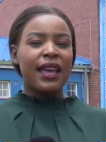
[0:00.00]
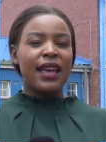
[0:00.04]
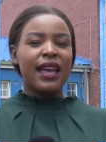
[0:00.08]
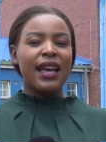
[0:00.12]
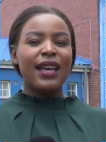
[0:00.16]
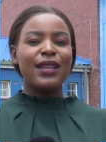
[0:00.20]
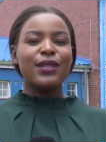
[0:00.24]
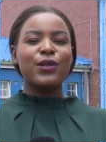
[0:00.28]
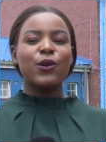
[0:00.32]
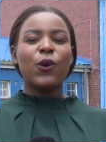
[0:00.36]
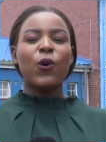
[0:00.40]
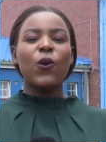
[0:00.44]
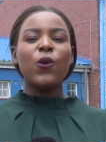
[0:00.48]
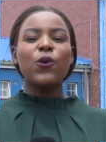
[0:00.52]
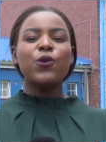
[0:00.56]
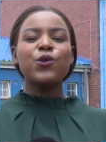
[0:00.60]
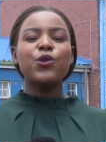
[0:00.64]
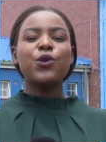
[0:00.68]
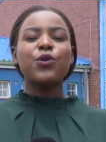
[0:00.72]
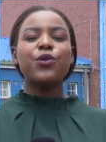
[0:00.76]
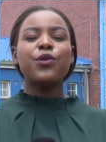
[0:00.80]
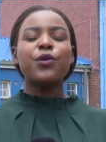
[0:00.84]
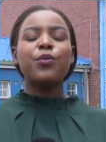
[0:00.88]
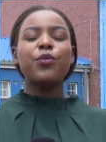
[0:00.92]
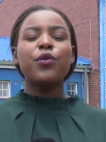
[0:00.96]
has
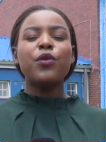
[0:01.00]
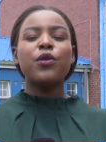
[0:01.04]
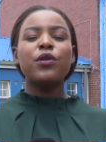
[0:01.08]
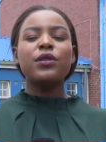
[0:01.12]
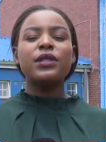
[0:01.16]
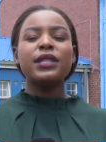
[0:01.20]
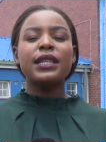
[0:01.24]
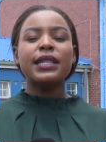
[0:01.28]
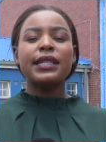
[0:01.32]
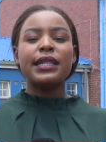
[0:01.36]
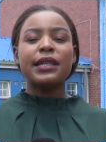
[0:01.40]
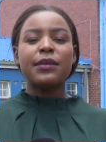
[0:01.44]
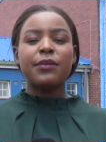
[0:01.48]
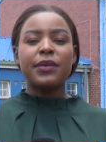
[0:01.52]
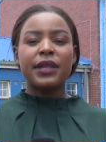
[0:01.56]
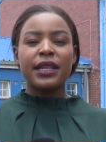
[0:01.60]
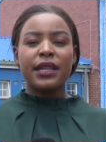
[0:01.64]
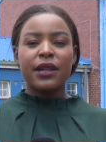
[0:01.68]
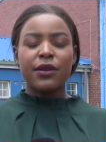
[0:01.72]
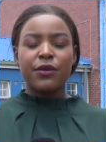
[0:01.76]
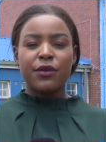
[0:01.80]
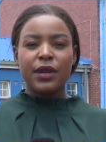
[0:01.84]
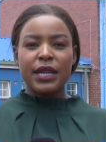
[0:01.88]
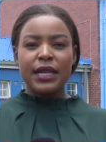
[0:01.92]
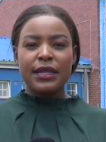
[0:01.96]
also reportedly been
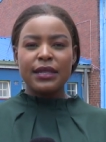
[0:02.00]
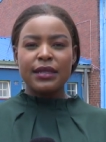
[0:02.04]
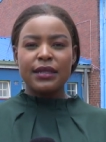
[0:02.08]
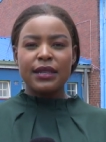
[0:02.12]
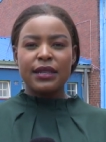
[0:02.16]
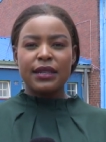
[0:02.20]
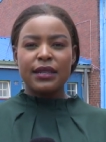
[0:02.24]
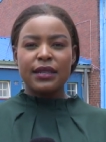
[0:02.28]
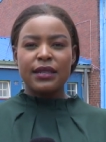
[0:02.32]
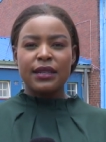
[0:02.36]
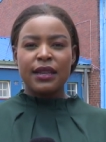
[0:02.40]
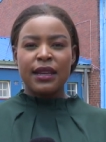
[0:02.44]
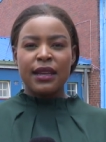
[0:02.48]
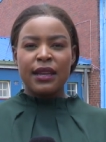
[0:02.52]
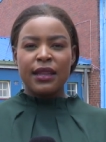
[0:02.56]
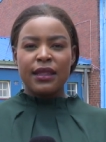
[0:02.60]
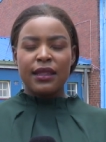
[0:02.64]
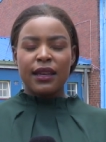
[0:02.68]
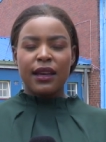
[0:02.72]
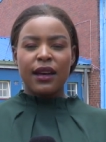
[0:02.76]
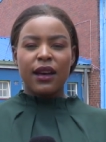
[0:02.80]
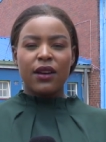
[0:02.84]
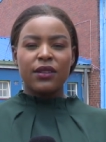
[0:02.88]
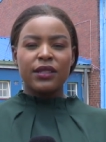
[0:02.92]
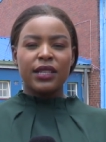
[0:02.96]
arrested.
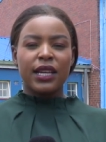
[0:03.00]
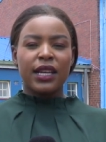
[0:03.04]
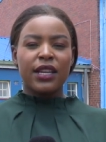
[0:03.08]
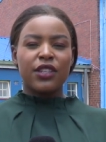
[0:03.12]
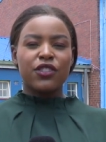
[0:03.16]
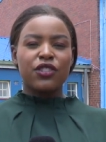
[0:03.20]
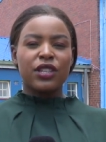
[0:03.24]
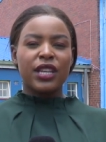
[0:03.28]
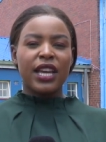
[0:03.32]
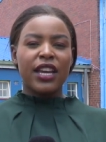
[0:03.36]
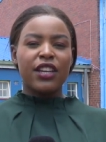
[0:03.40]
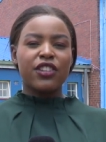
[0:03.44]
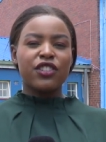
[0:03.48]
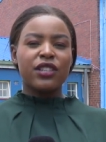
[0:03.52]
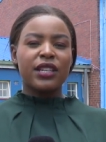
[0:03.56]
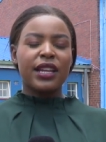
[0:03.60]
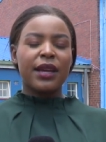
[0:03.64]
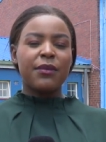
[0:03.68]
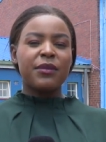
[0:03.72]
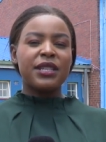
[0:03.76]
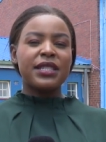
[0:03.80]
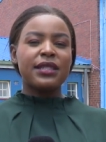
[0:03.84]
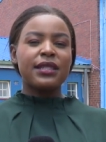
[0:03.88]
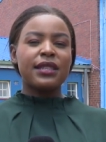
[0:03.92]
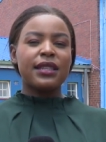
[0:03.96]
The Gauteng Education
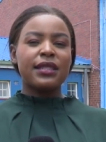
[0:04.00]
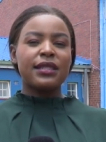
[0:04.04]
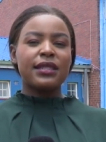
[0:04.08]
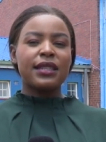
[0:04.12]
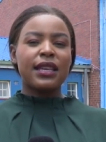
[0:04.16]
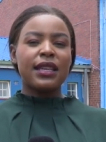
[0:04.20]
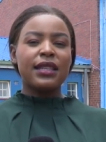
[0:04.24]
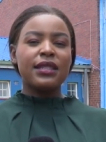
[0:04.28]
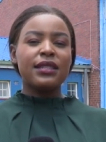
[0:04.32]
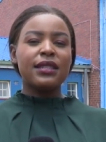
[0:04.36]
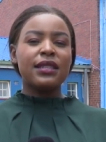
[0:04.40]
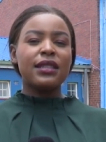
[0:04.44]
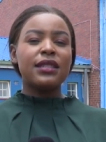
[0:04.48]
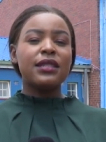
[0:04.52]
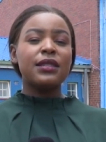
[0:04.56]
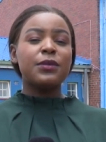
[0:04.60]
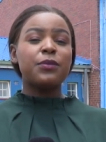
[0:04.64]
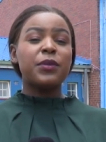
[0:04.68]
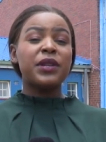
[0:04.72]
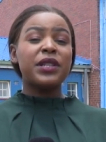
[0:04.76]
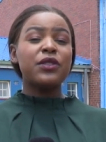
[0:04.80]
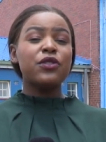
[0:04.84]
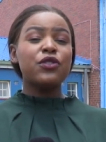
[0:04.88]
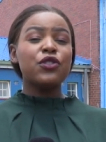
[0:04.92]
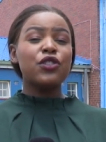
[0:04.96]
MEC says he's
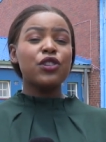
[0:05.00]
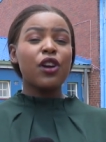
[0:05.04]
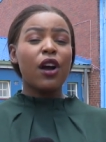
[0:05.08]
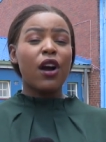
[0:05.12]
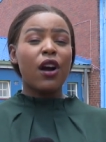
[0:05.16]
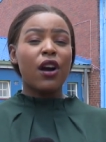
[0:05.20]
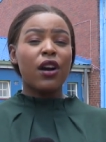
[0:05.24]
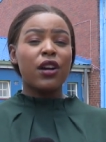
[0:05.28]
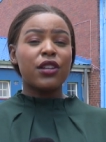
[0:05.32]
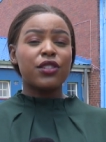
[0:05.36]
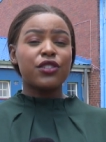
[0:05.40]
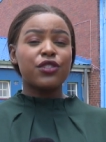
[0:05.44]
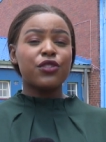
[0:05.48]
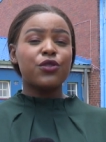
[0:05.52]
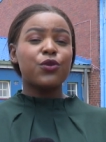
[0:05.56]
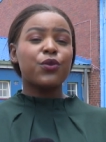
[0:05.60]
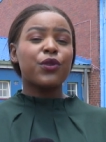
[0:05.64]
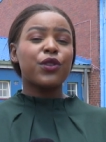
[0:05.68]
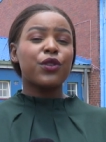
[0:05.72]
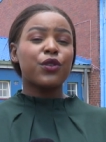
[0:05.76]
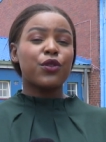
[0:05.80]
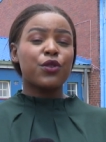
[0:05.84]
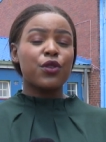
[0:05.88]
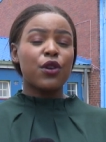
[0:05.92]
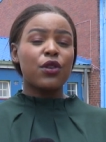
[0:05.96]
been charged
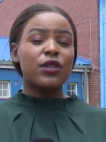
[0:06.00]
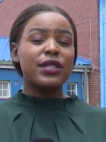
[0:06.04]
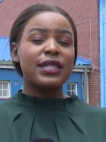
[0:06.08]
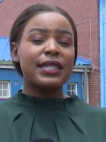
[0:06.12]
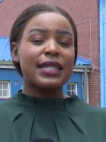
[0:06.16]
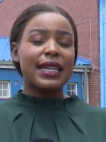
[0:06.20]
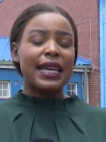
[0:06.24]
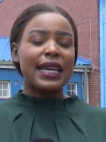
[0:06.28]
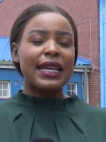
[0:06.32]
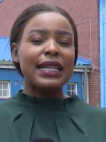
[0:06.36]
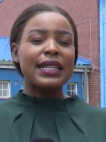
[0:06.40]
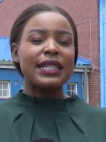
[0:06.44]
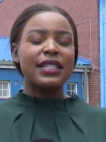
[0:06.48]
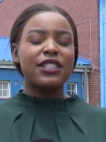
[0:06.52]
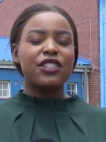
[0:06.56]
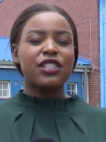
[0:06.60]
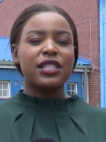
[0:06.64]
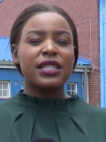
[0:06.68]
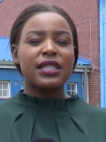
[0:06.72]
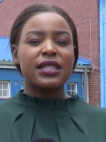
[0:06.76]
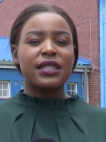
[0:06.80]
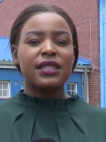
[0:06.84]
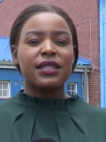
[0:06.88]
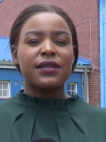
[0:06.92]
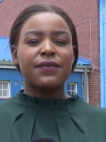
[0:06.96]
with gross negligence.